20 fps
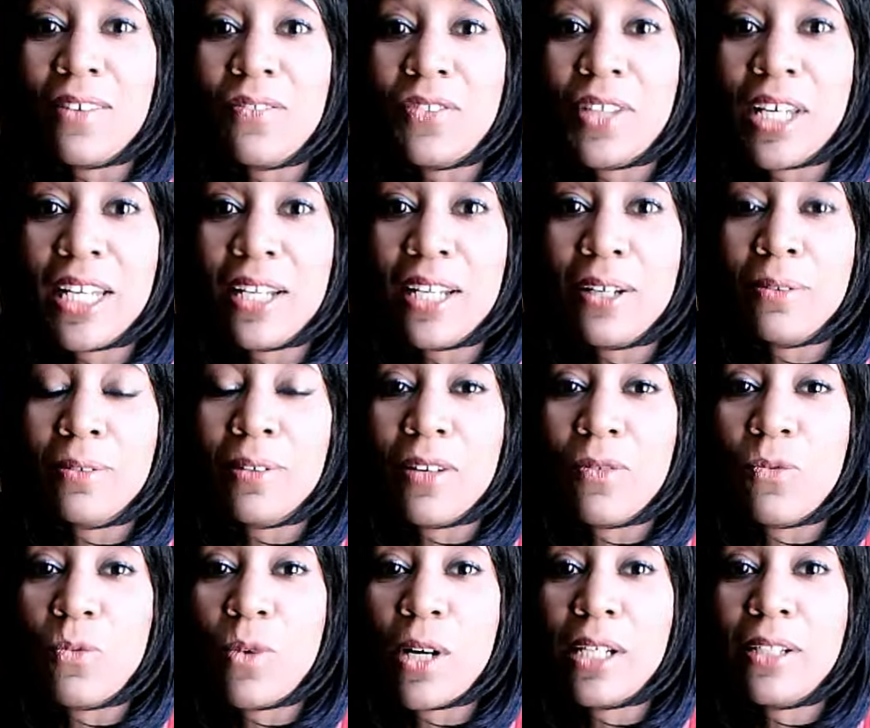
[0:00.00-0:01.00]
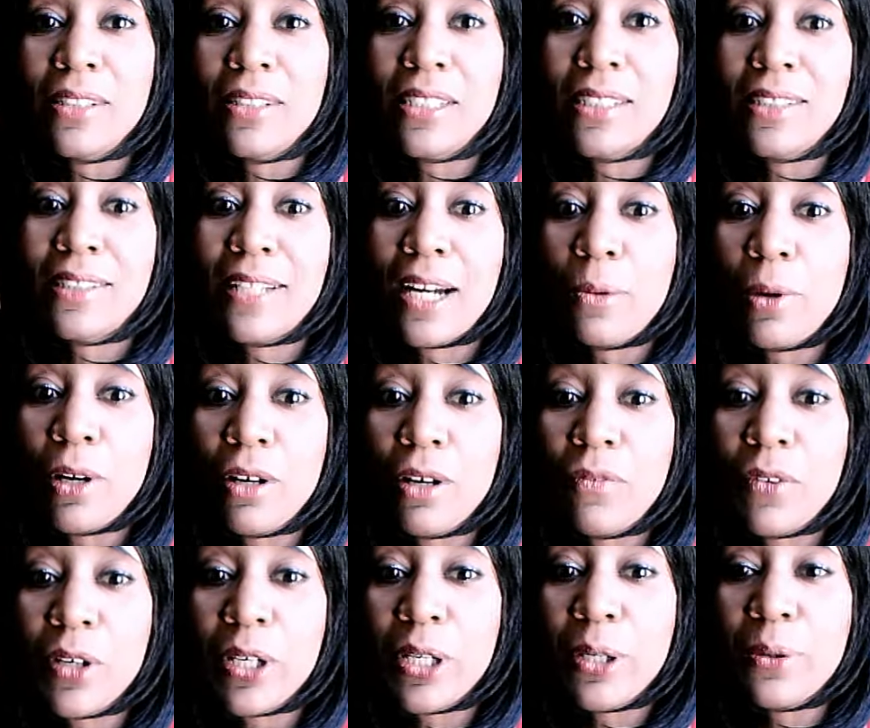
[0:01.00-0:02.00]
if they, if one does not work
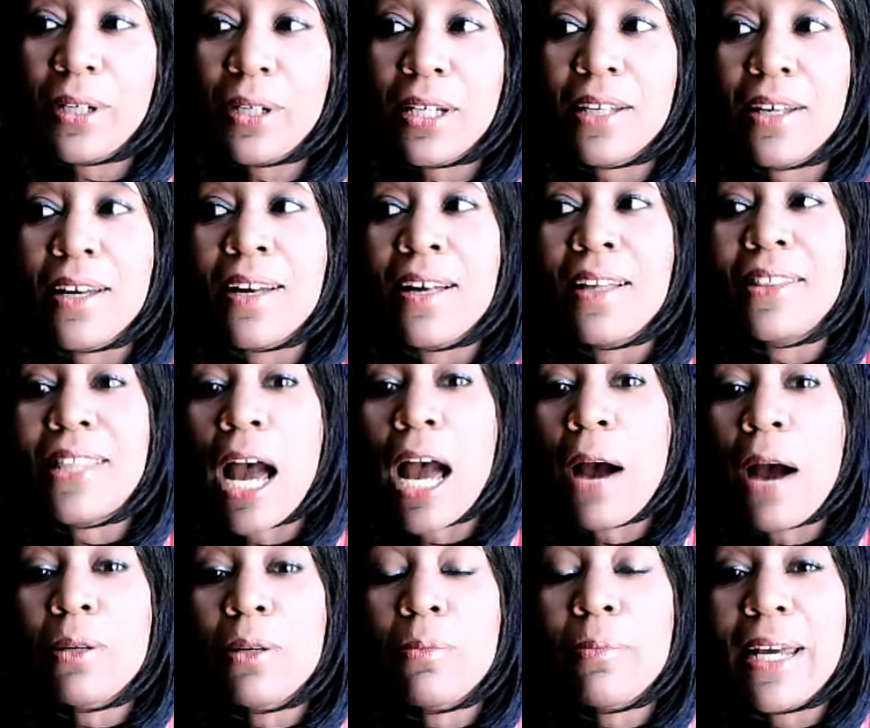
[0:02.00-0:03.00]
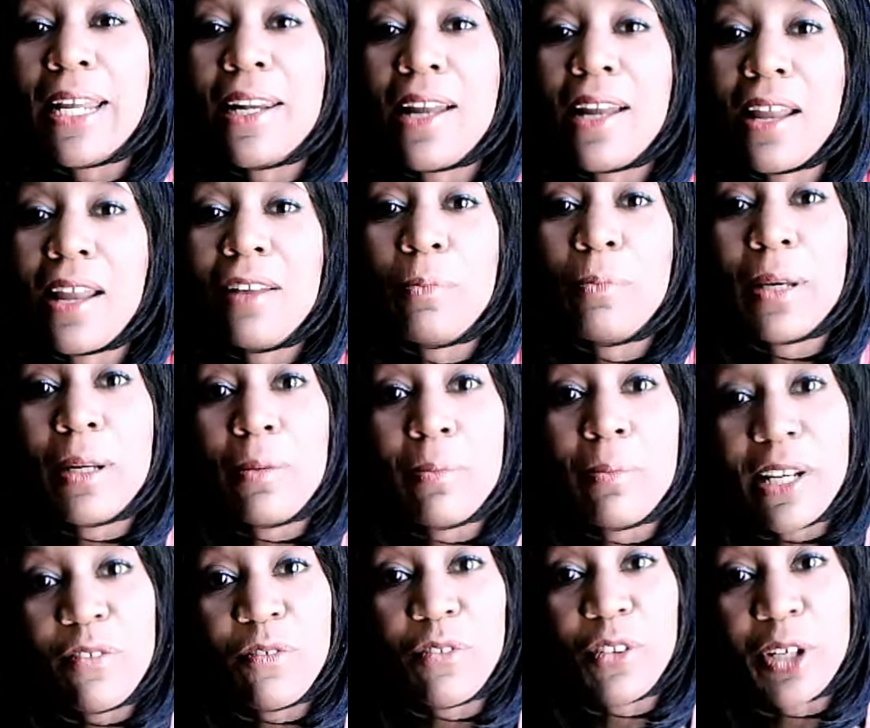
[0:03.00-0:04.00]
for you, that one may not have been
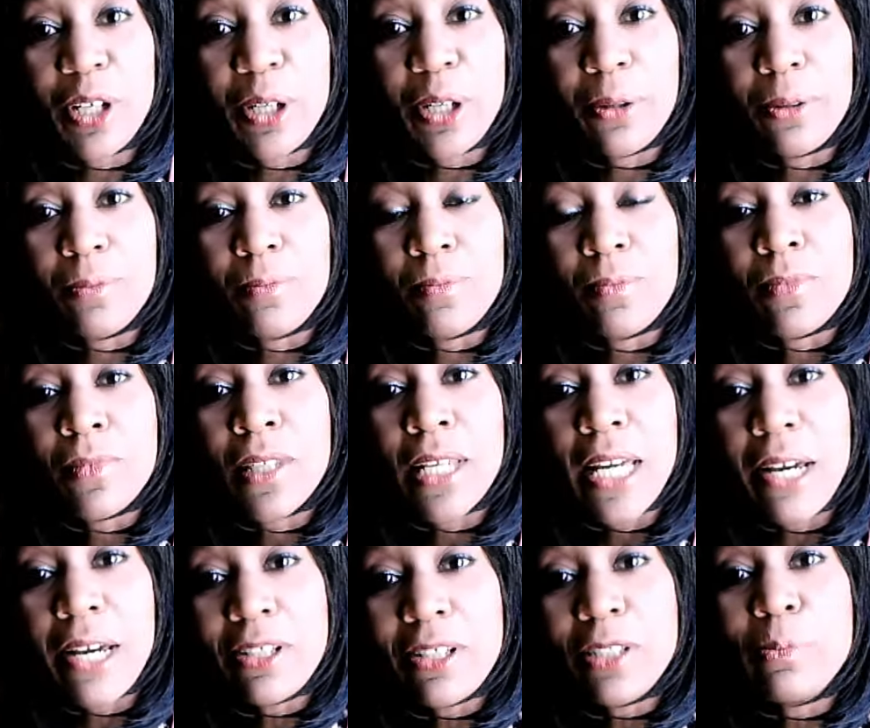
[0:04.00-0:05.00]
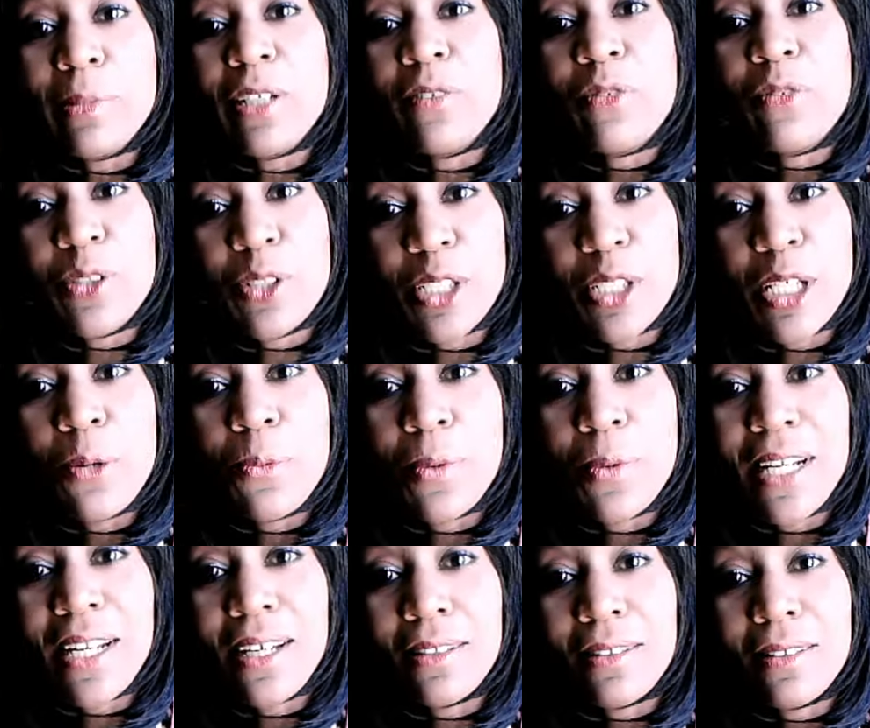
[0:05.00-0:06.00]
meant for you. It was meant for
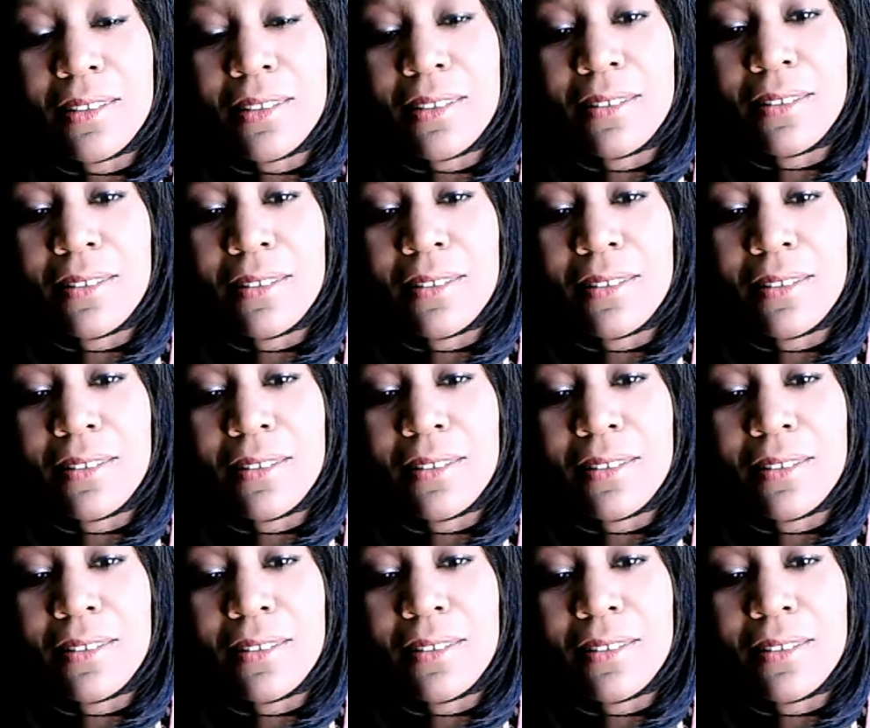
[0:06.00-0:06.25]
someone else.